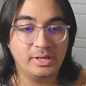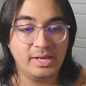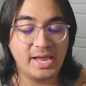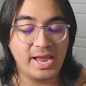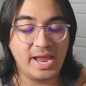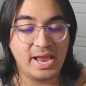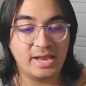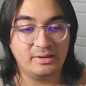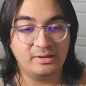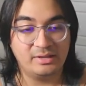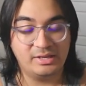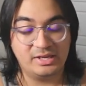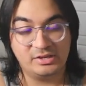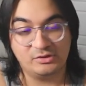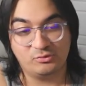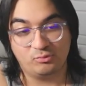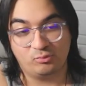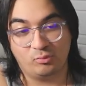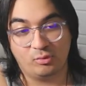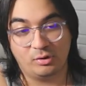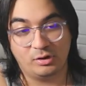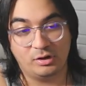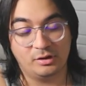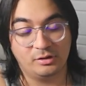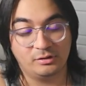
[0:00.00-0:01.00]
and is
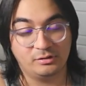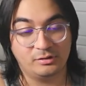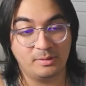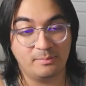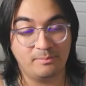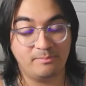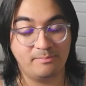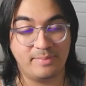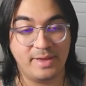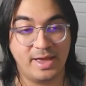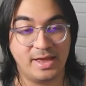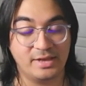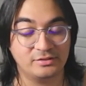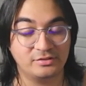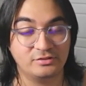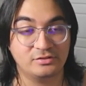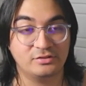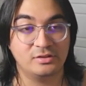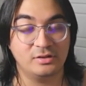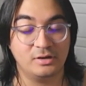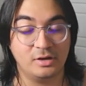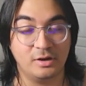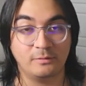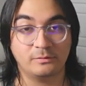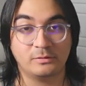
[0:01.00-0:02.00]
one of the
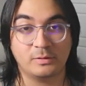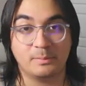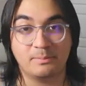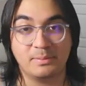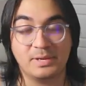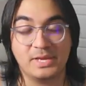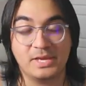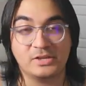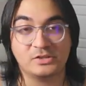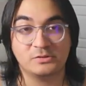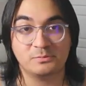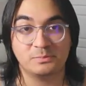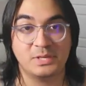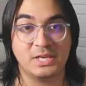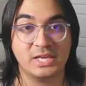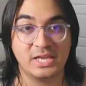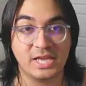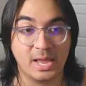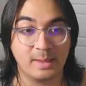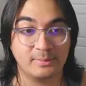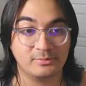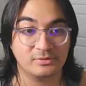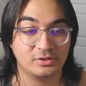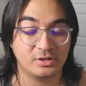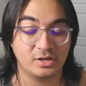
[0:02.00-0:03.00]
best of the PSP
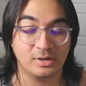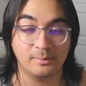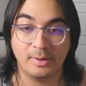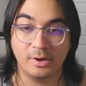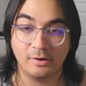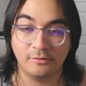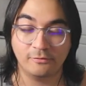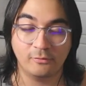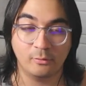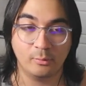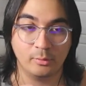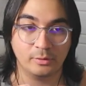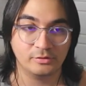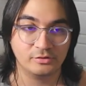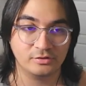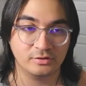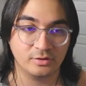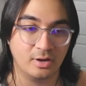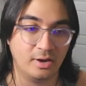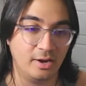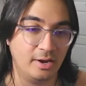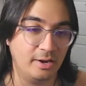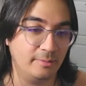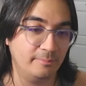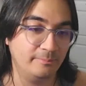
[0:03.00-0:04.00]
games to come out for its
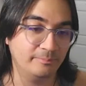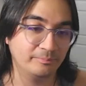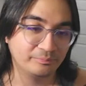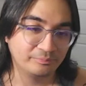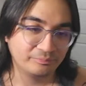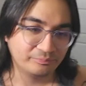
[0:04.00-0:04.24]
time.